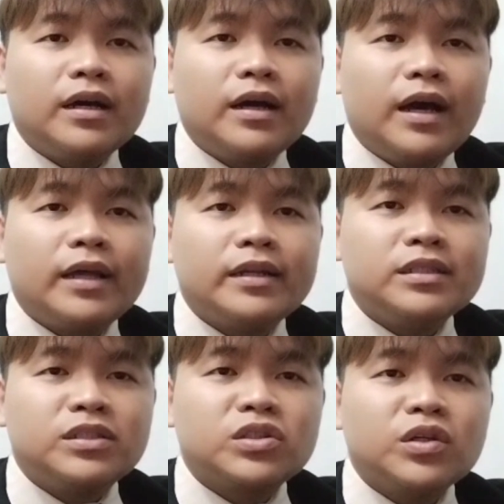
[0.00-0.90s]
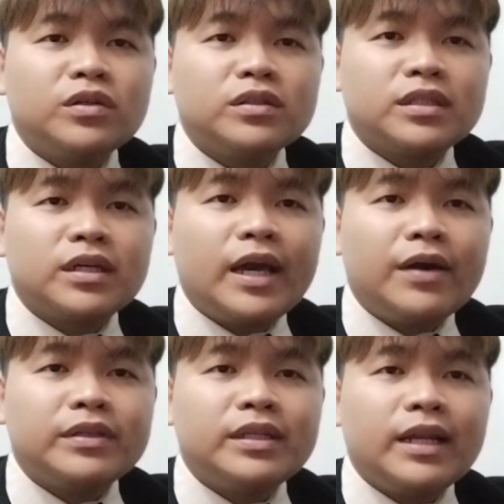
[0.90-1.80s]
and install the
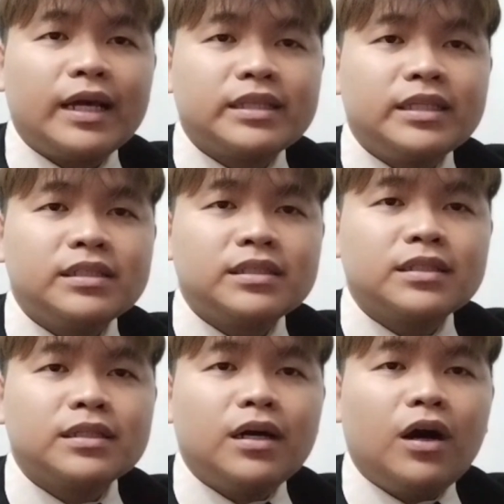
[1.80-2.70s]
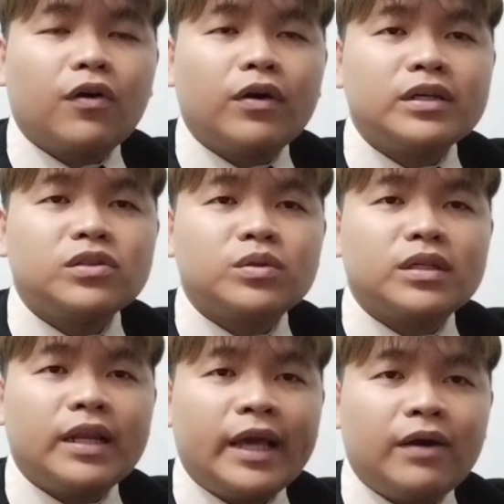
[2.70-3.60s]
LED lightings according to the
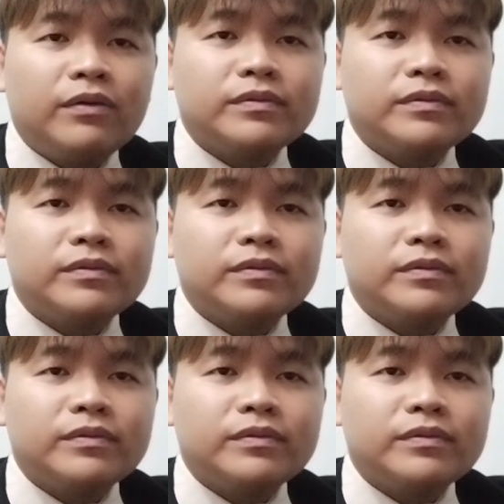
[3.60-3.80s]
layout.